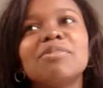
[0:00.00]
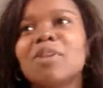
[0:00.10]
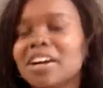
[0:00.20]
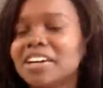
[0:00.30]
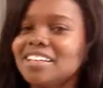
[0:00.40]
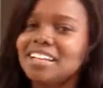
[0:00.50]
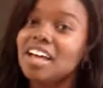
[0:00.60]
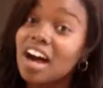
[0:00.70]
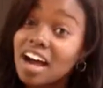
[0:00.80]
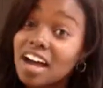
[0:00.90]
of walking
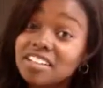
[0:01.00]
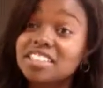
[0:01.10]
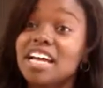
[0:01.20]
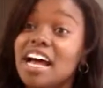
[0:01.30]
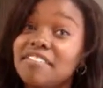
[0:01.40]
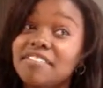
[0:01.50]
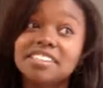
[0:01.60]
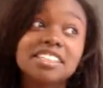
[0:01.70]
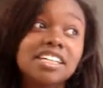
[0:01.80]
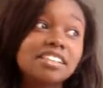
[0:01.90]
down the aisles and
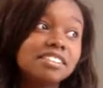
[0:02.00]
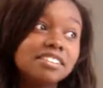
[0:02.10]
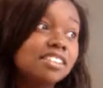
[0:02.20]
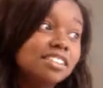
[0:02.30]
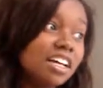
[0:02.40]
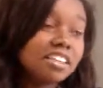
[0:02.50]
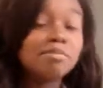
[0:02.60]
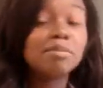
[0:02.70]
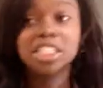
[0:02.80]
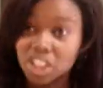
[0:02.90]
having to like see
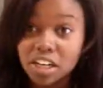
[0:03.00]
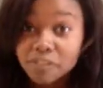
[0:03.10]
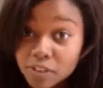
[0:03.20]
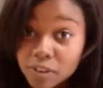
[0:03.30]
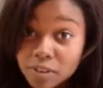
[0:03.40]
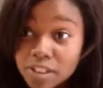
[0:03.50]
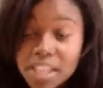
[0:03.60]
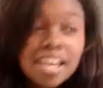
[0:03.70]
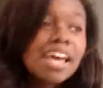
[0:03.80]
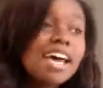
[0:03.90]
nothing but junk food
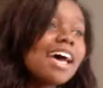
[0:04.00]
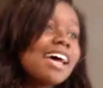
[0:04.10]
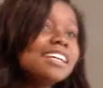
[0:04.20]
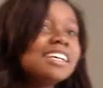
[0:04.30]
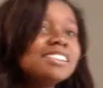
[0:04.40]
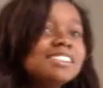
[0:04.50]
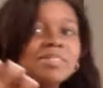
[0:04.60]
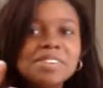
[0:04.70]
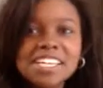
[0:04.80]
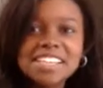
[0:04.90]
and
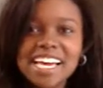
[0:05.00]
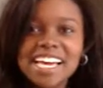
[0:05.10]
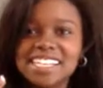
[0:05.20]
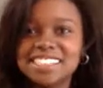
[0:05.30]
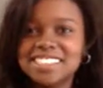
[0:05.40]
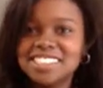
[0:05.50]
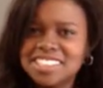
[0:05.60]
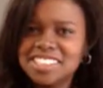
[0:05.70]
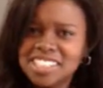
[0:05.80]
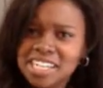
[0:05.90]
something that is
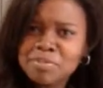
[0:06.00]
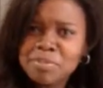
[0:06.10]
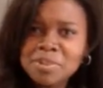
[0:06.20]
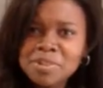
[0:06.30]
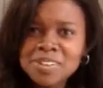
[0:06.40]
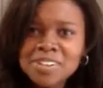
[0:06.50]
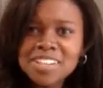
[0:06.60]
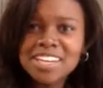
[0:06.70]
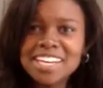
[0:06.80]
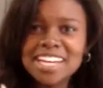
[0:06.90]
cheap
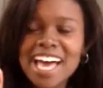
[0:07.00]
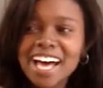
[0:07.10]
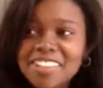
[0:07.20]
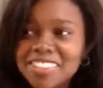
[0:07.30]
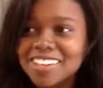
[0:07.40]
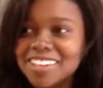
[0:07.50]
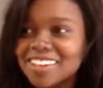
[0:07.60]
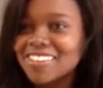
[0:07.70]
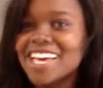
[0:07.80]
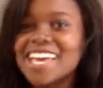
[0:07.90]
and healthy.
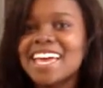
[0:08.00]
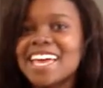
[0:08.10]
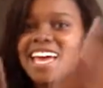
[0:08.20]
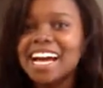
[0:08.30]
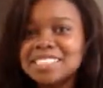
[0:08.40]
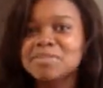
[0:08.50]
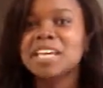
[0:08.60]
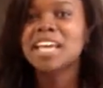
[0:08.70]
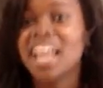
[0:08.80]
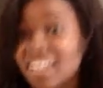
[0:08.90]
Okay, has to
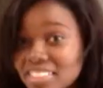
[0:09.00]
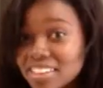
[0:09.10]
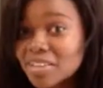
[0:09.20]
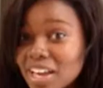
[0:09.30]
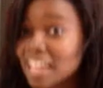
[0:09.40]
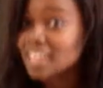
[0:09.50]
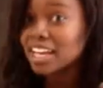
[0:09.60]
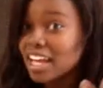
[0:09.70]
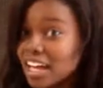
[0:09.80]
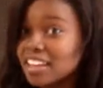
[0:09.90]
be healthy, man.
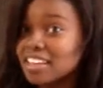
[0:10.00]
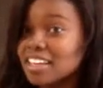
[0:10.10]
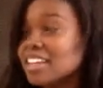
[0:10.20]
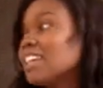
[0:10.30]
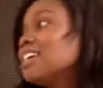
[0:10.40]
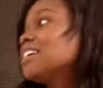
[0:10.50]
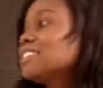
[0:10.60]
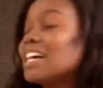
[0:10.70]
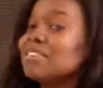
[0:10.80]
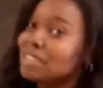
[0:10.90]
Healthy.
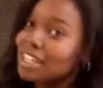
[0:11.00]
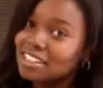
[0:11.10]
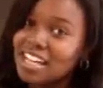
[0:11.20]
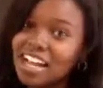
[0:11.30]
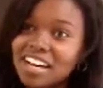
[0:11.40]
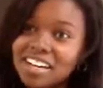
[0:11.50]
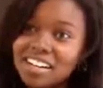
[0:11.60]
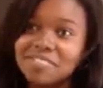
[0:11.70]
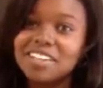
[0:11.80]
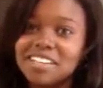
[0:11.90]
Because I'm getting tired
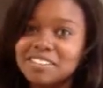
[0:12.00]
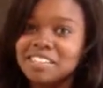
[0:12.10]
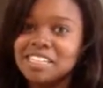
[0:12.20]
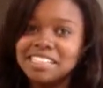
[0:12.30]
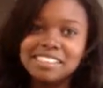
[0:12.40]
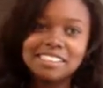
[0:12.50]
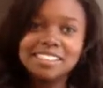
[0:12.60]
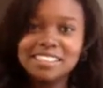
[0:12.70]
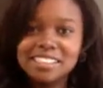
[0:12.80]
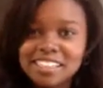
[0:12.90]
of eating this
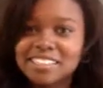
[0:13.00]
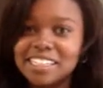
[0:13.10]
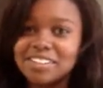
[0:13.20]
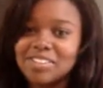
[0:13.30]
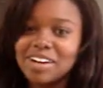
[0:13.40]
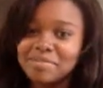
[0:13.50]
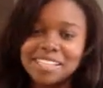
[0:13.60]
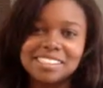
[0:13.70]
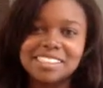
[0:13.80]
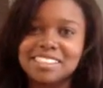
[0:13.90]
disgusting crap
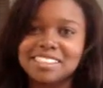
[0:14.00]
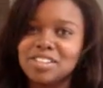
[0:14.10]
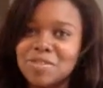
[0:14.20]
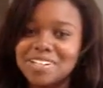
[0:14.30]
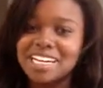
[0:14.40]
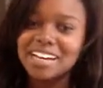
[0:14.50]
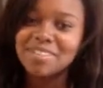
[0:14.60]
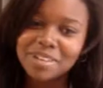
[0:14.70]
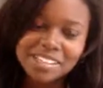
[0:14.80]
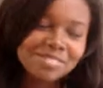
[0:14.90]
that's just slowing down
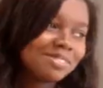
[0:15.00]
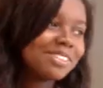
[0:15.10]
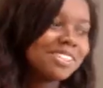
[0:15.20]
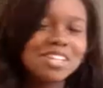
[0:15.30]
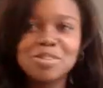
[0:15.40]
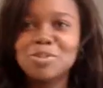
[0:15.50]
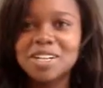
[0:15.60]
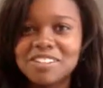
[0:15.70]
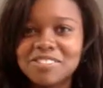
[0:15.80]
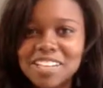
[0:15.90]
my, you know,
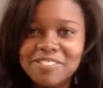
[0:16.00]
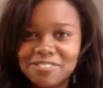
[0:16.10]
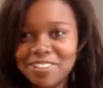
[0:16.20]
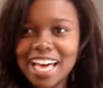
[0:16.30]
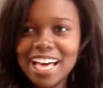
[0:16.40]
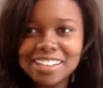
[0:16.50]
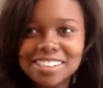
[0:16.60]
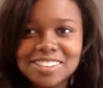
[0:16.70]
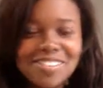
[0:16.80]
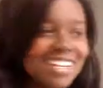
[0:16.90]
whatever the hell is
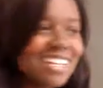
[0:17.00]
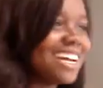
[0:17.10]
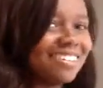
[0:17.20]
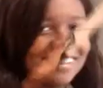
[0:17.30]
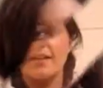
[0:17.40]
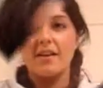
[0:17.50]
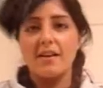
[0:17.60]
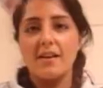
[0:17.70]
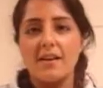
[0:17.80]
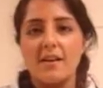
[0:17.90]
slowing down. God.
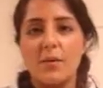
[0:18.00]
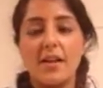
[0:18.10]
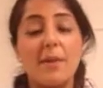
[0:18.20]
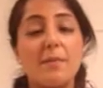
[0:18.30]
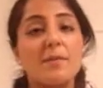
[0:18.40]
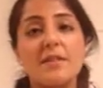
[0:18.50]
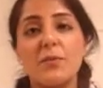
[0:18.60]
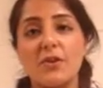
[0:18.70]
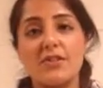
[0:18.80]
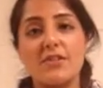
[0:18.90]
Well, I'm a busy
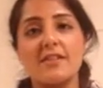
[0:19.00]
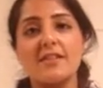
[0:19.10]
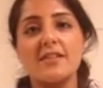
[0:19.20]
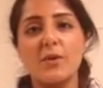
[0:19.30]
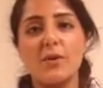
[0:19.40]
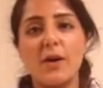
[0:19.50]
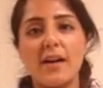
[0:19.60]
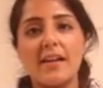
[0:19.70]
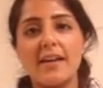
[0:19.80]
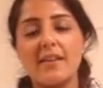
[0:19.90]
person, so I
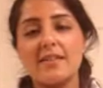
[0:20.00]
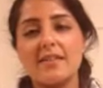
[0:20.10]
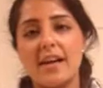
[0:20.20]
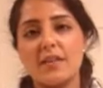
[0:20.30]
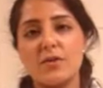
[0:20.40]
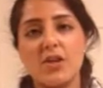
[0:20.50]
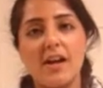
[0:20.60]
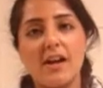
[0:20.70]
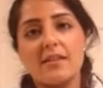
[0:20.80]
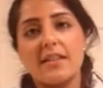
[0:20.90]
like snacks which are
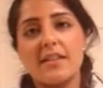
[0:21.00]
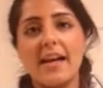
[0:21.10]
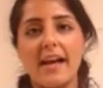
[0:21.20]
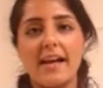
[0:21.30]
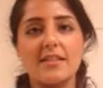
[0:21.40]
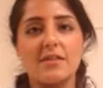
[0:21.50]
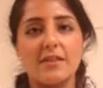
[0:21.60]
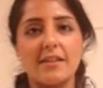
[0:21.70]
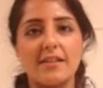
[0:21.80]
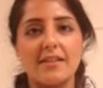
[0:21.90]
healthy and
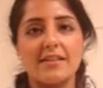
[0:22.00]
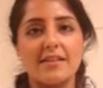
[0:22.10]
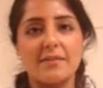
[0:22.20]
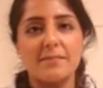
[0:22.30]
convenient.